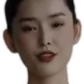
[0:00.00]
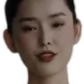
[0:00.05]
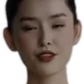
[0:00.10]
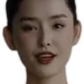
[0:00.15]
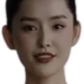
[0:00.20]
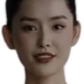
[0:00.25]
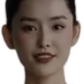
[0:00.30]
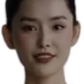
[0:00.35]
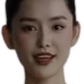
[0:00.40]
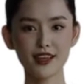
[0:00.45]

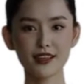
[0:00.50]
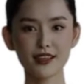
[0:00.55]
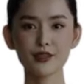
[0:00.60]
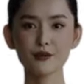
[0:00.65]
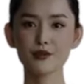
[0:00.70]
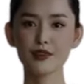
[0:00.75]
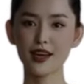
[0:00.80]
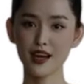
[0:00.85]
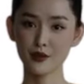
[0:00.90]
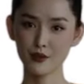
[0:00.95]
BlackRock
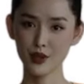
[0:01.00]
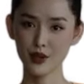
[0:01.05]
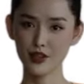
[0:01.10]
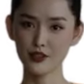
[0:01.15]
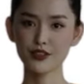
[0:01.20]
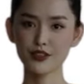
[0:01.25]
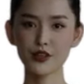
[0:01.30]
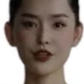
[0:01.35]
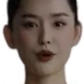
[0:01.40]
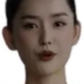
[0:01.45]
World
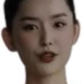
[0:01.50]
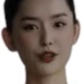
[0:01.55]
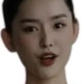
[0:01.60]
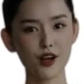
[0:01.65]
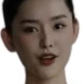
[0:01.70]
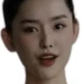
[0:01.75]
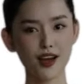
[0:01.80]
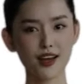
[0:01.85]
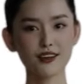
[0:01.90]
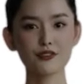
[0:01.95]
Mining, and
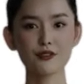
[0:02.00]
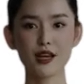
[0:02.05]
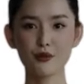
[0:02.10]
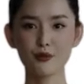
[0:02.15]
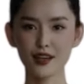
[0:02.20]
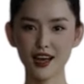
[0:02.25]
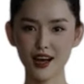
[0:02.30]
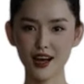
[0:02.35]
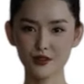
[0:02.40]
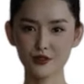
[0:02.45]
Croda
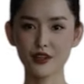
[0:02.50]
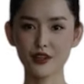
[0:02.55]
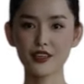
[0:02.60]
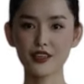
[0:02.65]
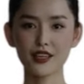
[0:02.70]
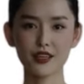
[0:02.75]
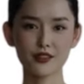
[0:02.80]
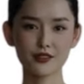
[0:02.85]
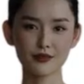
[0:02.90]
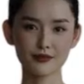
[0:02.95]

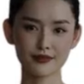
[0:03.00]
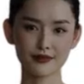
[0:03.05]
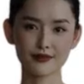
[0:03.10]
International.